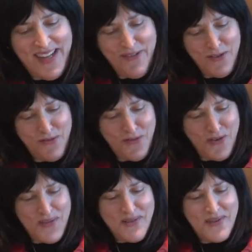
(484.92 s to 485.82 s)
level for
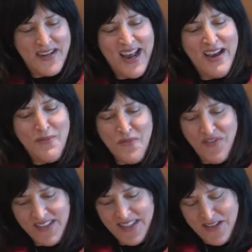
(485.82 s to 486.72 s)
me when I
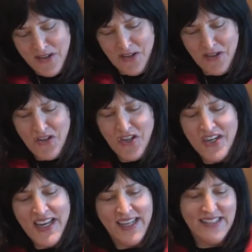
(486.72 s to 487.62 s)
visited her.
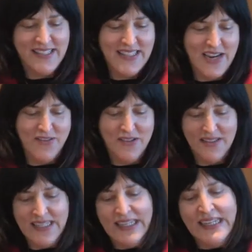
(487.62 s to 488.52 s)
She had
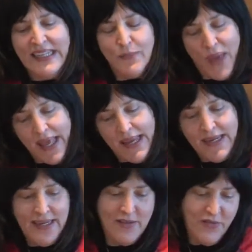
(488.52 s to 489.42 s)
discovered
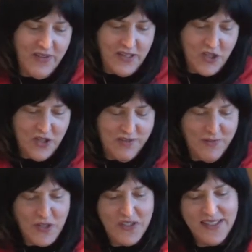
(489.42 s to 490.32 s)
pain in fish,
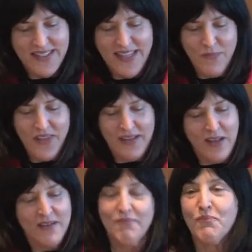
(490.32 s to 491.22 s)
which is something
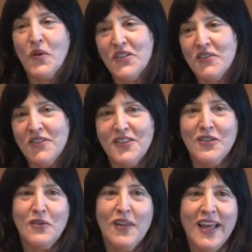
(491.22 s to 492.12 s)
that most of us
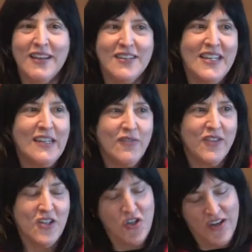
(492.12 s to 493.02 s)
who like to eat
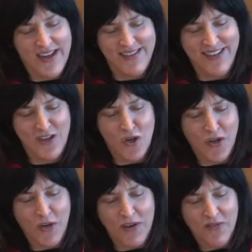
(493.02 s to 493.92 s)
fish and
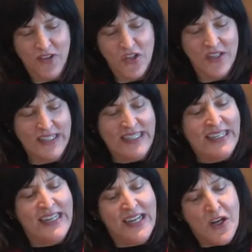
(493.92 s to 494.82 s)
enjoy going fishing
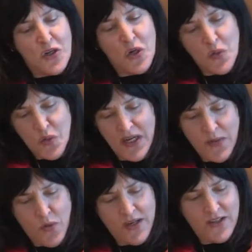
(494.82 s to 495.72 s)
don't really
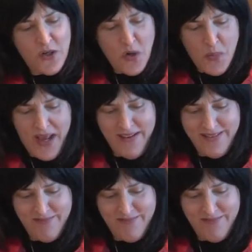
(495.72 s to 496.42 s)
want to know about.